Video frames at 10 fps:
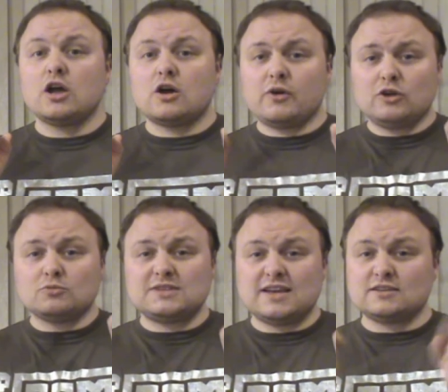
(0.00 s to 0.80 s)
going
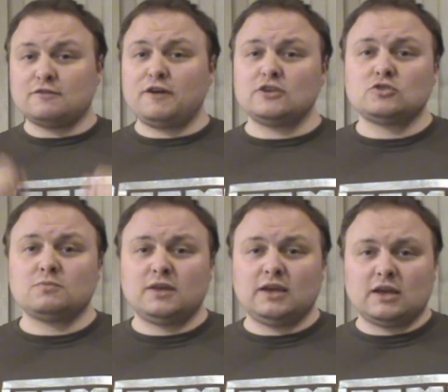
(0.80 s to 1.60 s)
upstairs to fetch
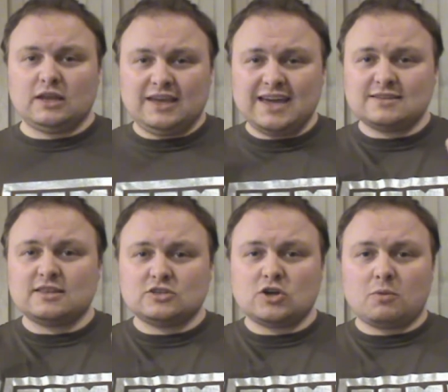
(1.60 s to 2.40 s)
something, you get to
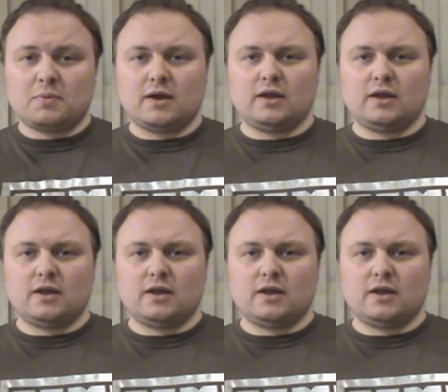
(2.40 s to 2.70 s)
the top